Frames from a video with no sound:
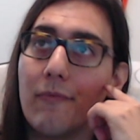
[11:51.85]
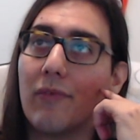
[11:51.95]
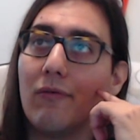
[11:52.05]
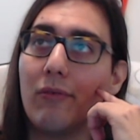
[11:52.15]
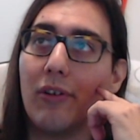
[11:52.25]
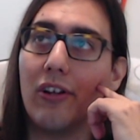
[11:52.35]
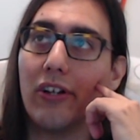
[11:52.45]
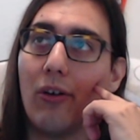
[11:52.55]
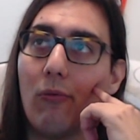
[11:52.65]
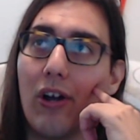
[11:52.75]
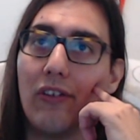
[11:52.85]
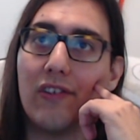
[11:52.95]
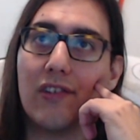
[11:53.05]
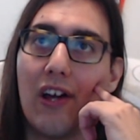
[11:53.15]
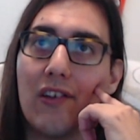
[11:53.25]
When we look at where
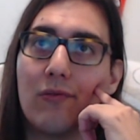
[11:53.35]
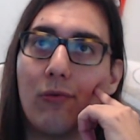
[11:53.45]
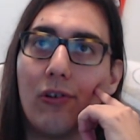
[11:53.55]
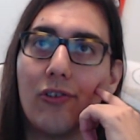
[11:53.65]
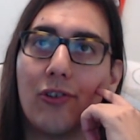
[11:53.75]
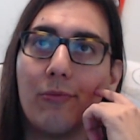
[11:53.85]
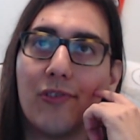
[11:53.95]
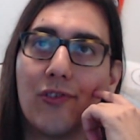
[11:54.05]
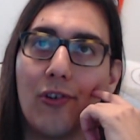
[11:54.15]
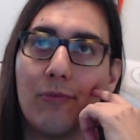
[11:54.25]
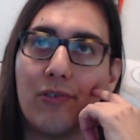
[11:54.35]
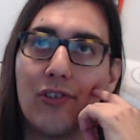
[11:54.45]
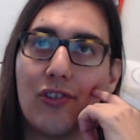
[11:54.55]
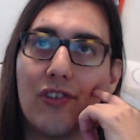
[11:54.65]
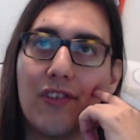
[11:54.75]
these guys were in terms of starting
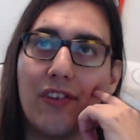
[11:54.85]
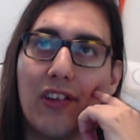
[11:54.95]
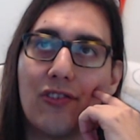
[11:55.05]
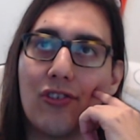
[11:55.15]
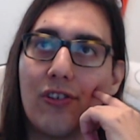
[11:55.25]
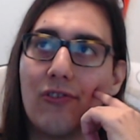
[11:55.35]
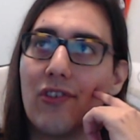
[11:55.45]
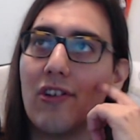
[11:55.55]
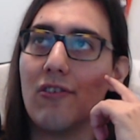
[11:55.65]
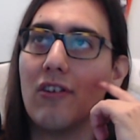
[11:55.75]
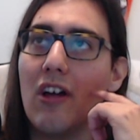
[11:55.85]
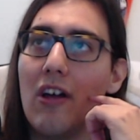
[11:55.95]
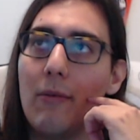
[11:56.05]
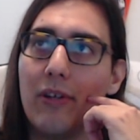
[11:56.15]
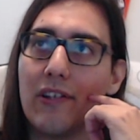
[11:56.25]
positions in these years here,
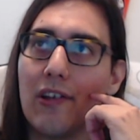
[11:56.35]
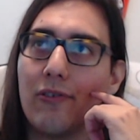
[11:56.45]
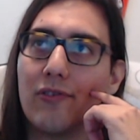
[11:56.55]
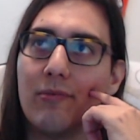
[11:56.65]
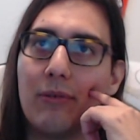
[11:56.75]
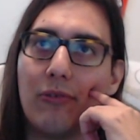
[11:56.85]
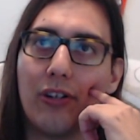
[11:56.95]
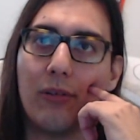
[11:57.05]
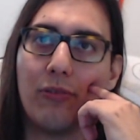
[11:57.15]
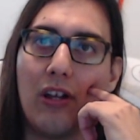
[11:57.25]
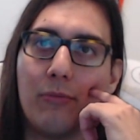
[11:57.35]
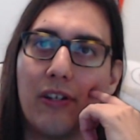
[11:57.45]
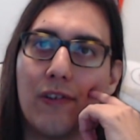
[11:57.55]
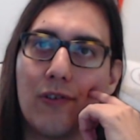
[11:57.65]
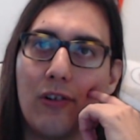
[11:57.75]
because I know some people are going to probably be
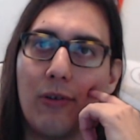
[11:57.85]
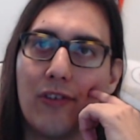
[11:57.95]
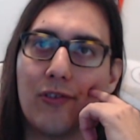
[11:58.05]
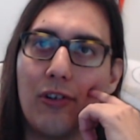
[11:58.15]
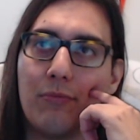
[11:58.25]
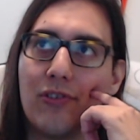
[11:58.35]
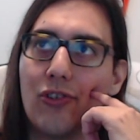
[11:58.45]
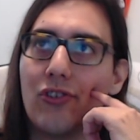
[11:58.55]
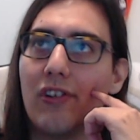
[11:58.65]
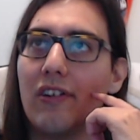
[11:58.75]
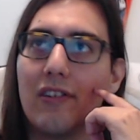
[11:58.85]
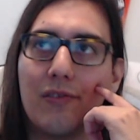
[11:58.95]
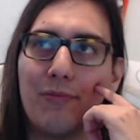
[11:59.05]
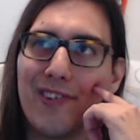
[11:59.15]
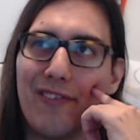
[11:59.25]
concerned about starting position,
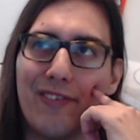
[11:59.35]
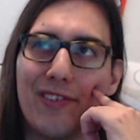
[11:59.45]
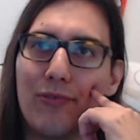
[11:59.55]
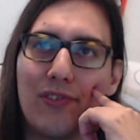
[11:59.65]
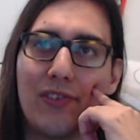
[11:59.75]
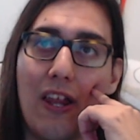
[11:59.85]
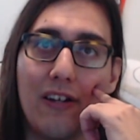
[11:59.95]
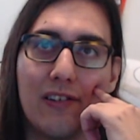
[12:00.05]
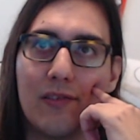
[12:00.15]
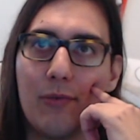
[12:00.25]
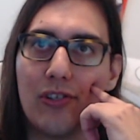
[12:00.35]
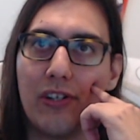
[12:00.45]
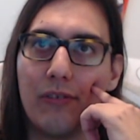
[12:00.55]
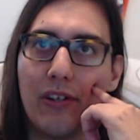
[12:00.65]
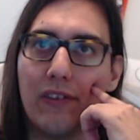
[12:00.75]

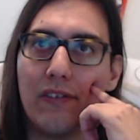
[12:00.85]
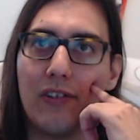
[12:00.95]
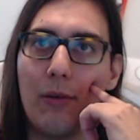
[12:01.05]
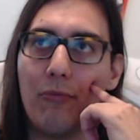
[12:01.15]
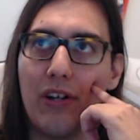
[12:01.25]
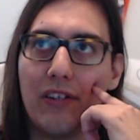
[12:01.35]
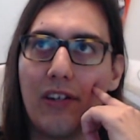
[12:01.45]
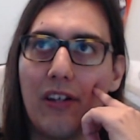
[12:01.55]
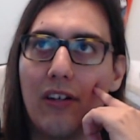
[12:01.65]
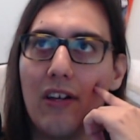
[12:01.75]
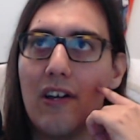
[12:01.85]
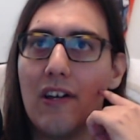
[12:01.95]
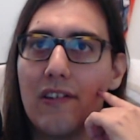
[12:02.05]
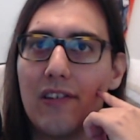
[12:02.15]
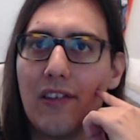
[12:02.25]
especially with the dumb way that they
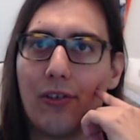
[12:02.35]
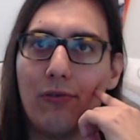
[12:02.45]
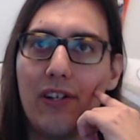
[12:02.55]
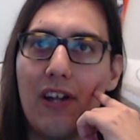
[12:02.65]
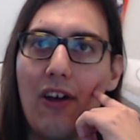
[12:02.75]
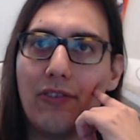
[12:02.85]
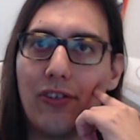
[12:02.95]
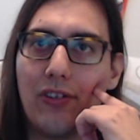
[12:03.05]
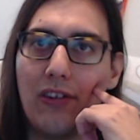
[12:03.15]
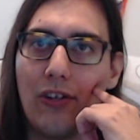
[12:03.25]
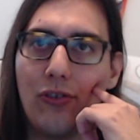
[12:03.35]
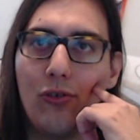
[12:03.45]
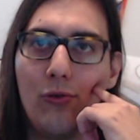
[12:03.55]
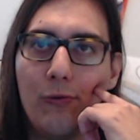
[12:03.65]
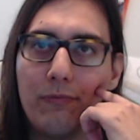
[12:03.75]
set the grid now in the 2